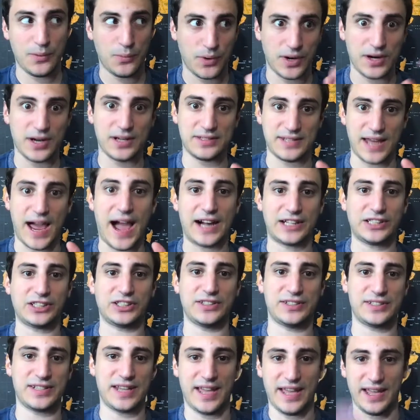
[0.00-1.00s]
where it's
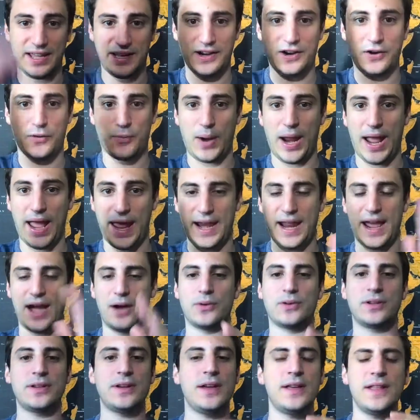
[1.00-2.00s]
actually saying Iran
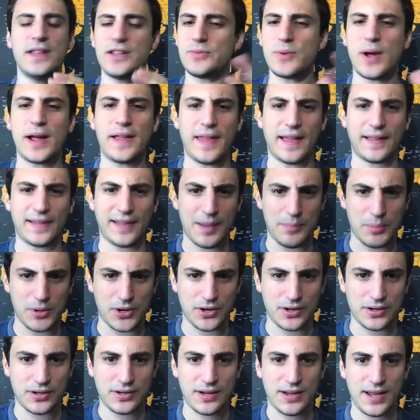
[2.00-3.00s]
out. This is why I like
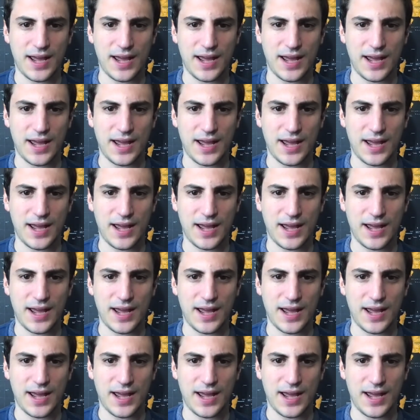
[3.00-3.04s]
Lebanon.